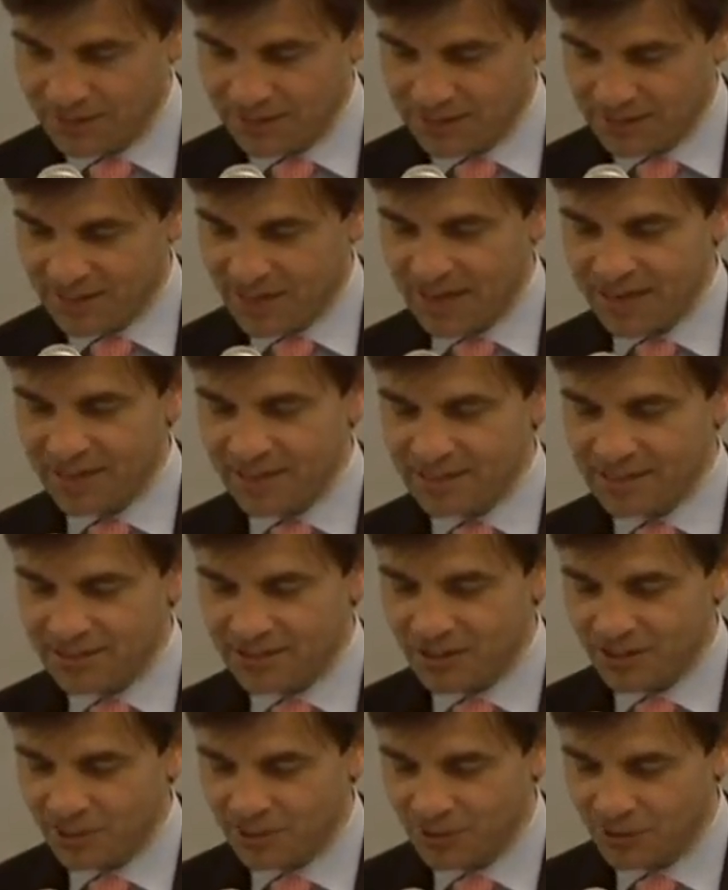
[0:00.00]
Today, he
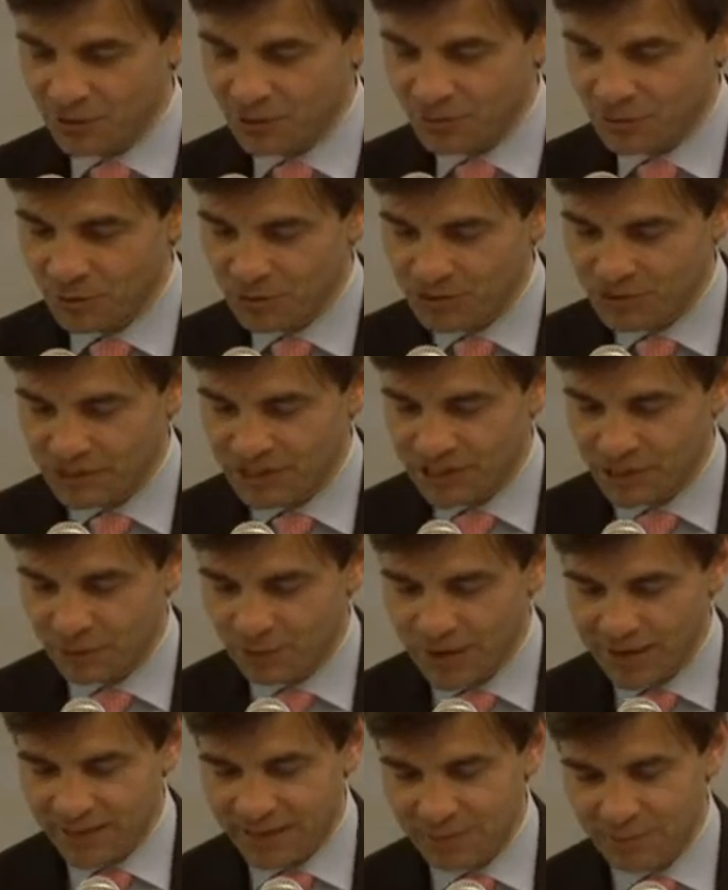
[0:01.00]
is the third most senior
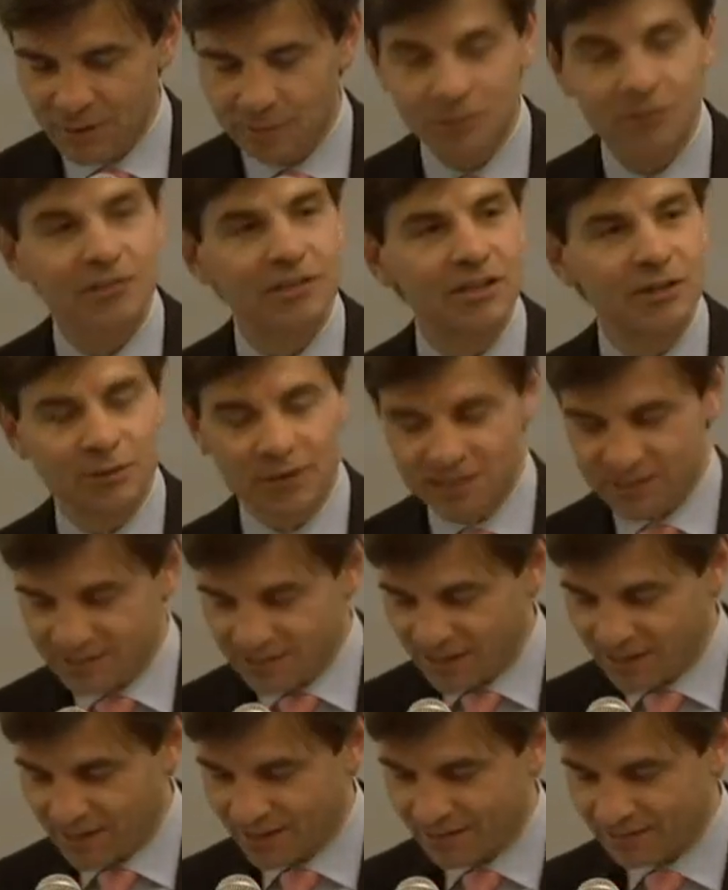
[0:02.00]
ranking member of the U.S.
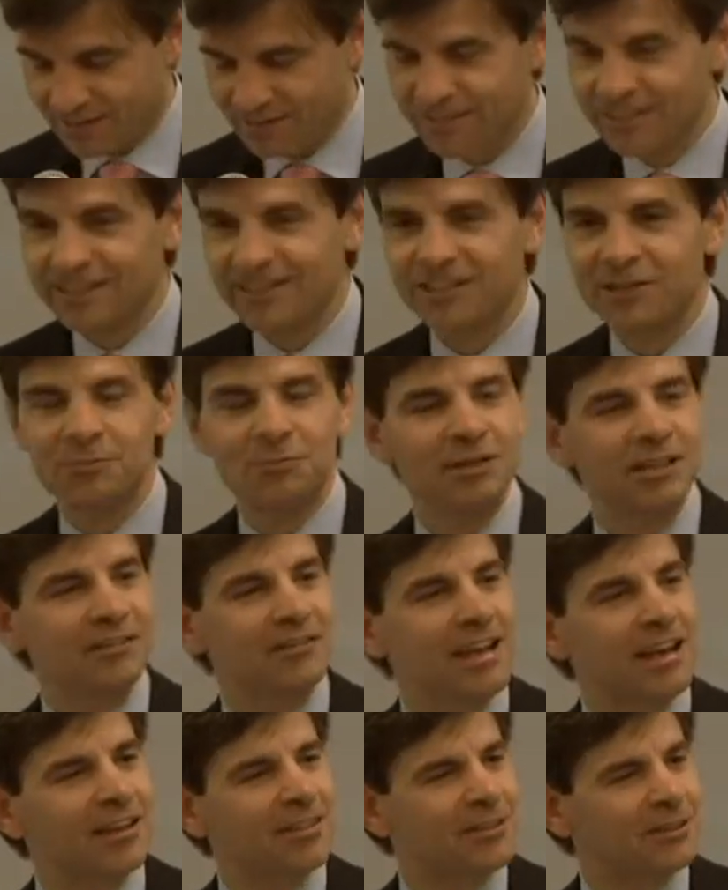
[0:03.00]
Senate. Can you
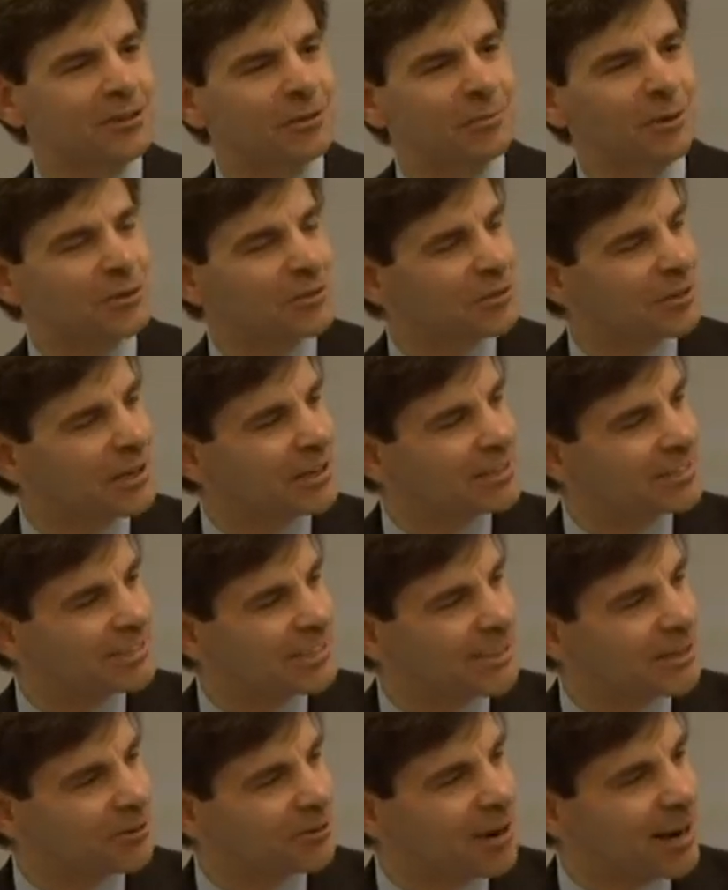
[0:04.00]
believe that, third most
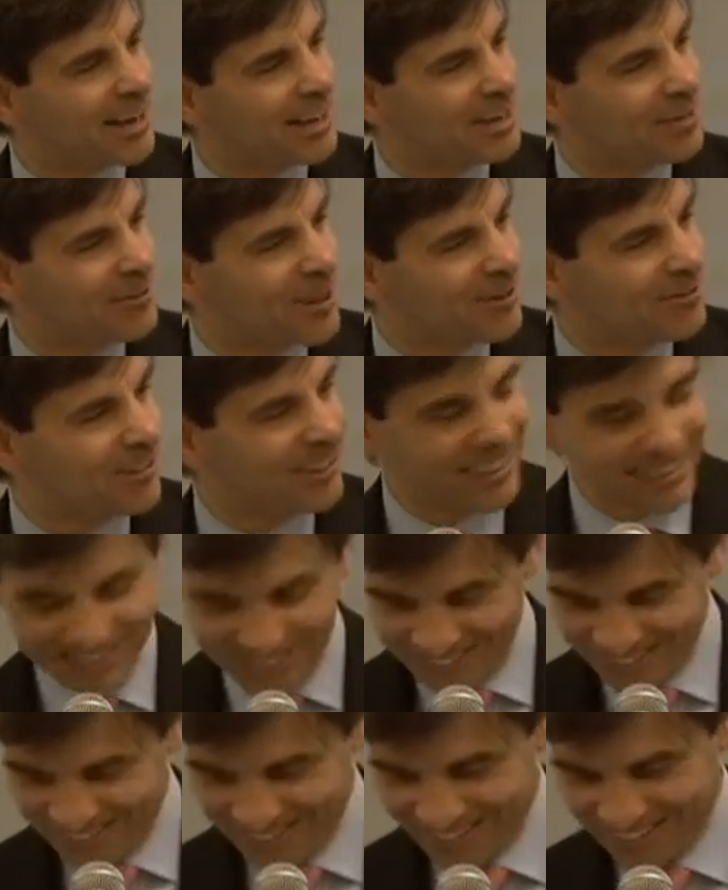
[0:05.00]
senior ranking member?
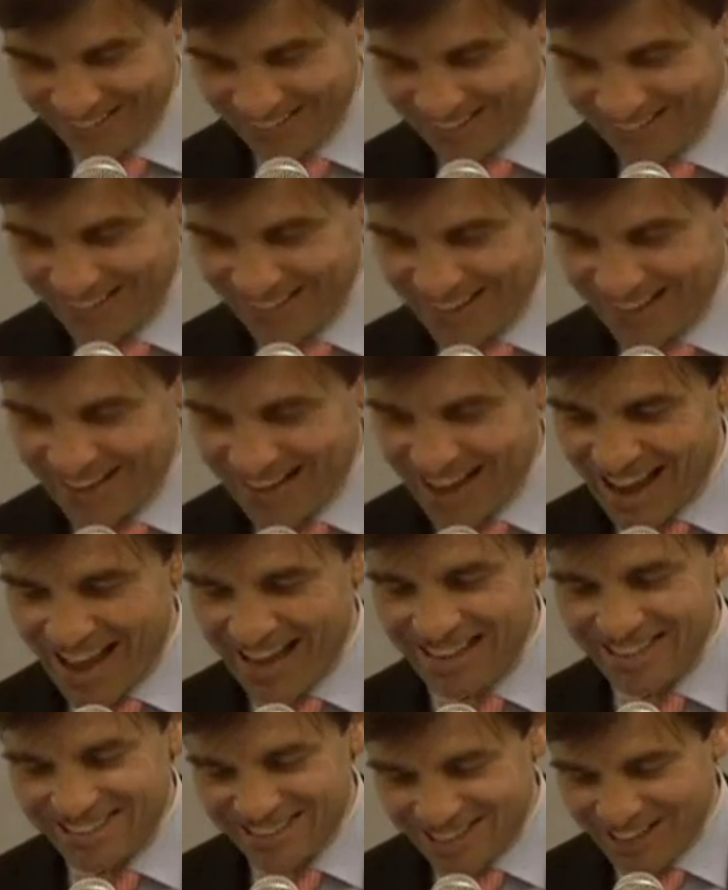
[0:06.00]

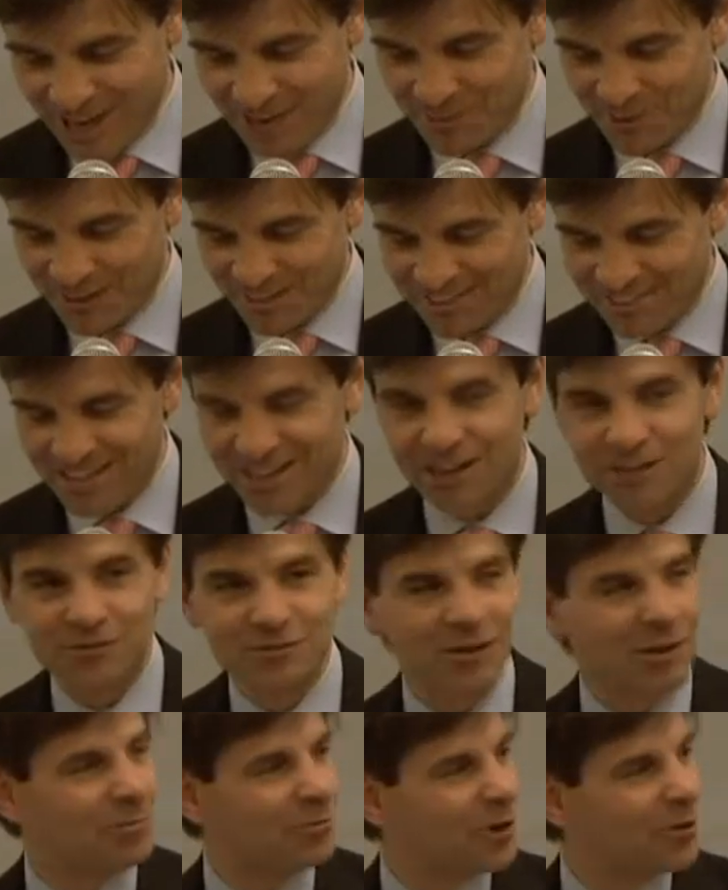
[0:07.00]
And he's chairman of the
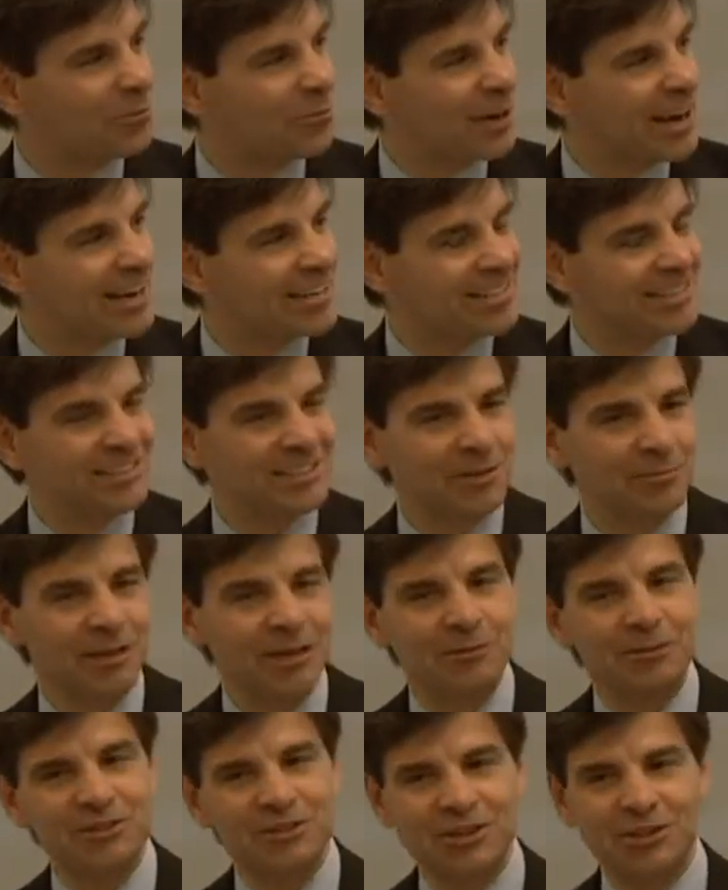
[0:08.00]
Senate Appropriations
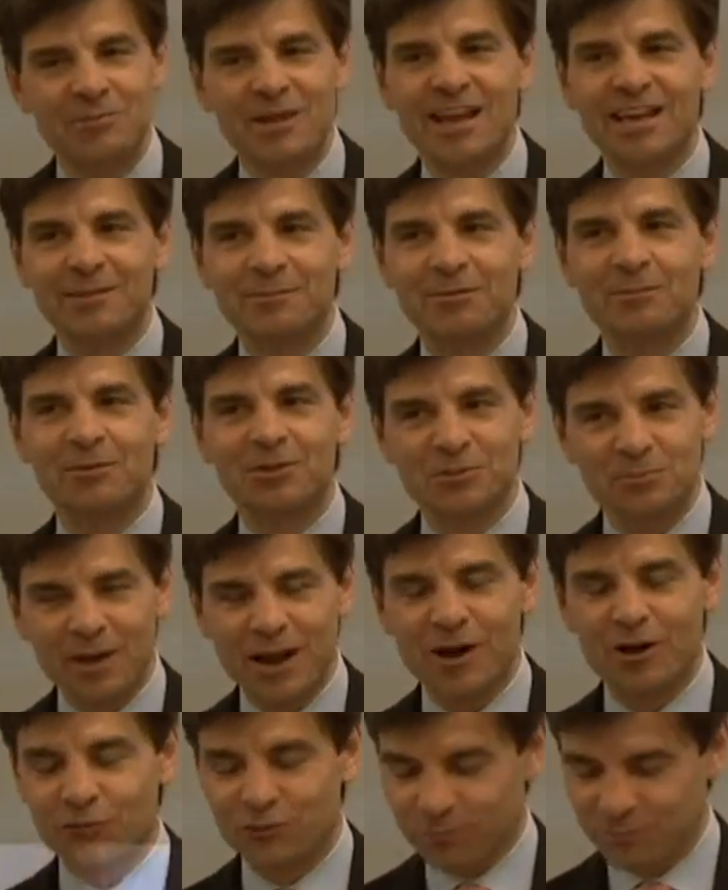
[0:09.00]
Committee, which could make him the most
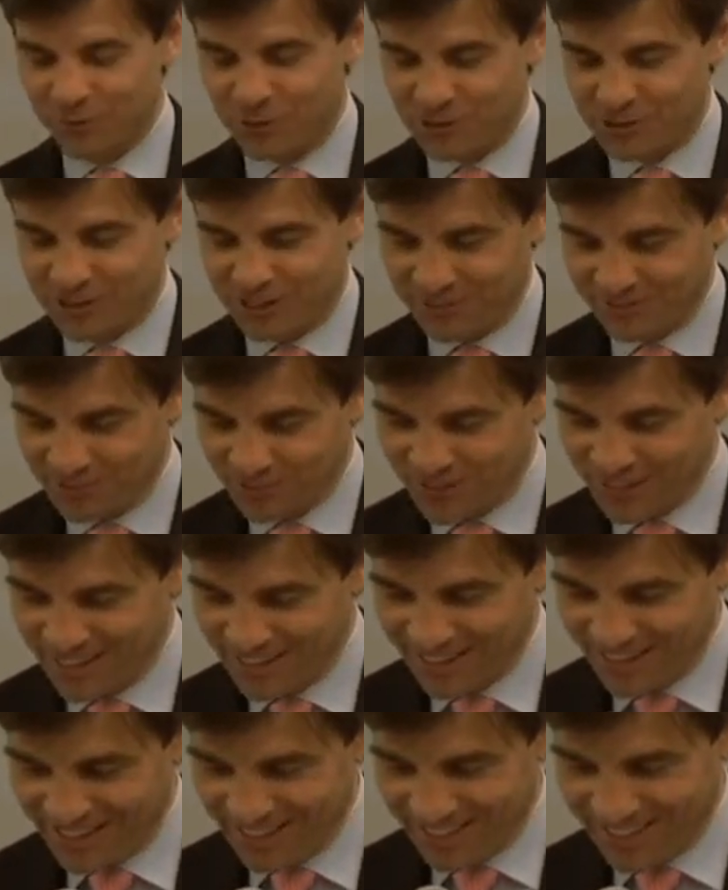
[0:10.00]
powerful person
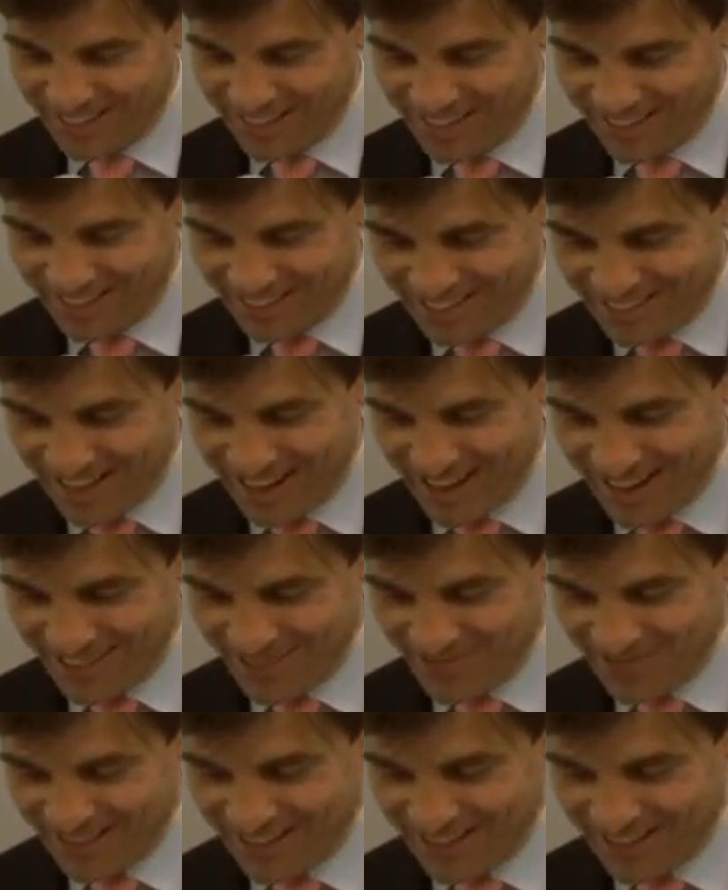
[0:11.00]
in the Senate,